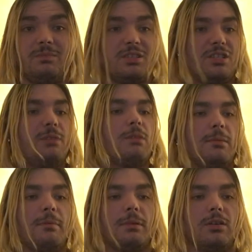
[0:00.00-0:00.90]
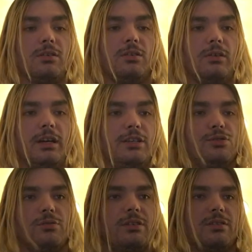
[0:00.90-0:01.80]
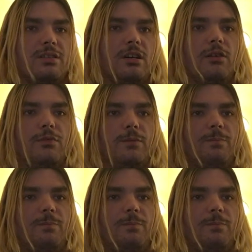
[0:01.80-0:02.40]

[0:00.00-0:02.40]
to see Mama Maracle enjoying herself,